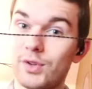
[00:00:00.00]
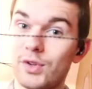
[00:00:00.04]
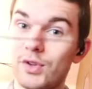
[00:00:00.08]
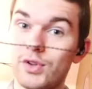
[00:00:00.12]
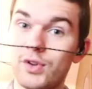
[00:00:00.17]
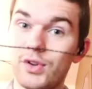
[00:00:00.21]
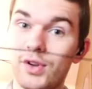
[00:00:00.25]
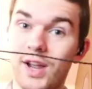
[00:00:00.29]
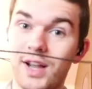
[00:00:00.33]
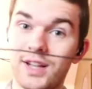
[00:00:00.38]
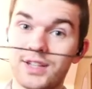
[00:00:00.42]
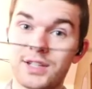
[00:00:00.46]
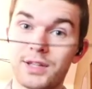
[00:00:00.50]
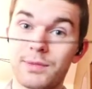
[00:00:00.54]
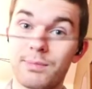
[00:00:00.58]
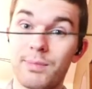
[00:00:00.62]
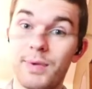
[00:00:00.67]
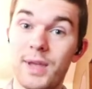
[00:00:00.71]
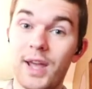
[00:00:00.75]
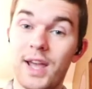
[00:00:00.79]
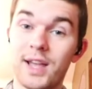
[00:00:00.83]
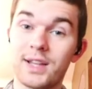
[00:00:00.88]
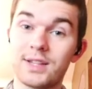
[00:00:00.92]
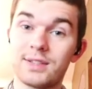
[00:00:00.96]
you guys are the
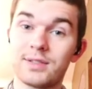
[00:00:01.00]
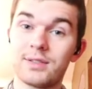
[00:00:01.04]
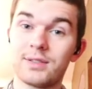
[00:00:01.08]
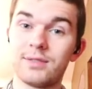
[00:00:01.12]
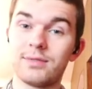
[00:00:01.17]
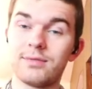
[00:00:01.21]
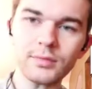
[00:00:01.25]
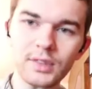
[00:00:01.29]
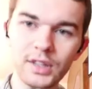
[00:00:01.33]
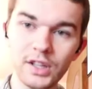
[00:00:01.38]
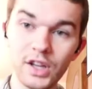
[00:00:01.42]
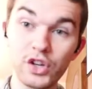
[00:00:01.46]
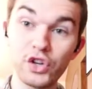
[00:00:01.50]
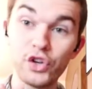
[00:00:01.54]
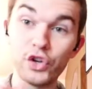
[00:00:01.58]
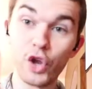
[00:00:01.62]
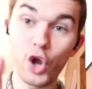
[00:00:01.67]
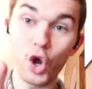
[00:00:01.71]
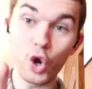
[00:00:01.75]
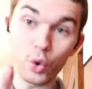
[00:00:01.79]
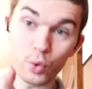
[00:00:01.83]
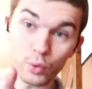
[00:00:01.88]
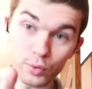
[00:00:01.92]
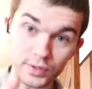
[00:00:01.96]
best.
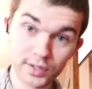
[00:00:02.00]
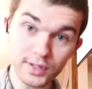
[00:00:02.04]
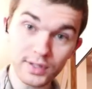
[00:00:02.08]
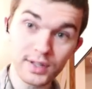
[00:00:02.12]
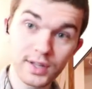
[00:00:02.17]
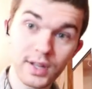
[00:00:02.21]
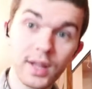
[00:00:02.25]
Note